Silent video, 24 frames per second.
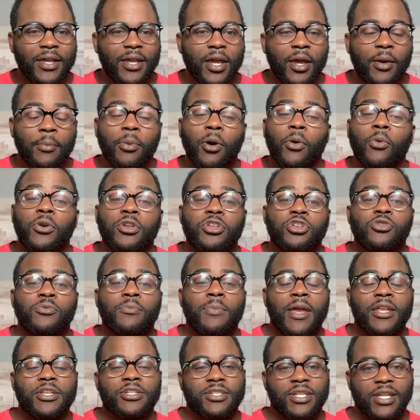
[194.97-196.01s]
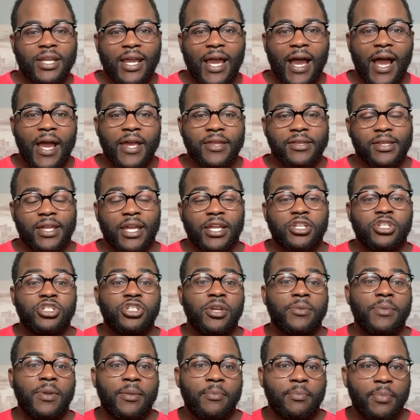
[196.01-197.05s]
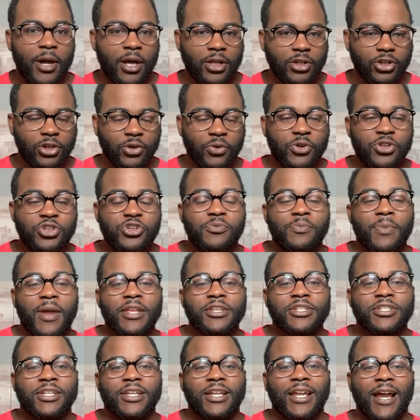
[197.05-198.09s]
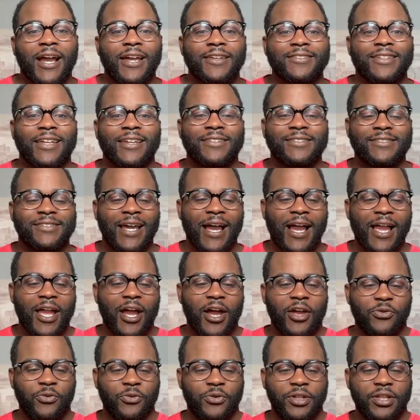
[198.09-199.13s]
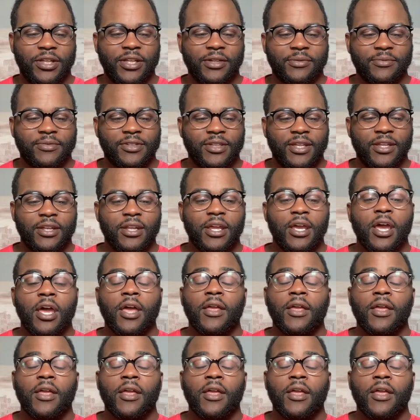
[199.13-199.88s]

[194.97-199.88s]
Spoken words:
But when you mention guys like Jimmy Butler, when you mention guys like Zion Williamson,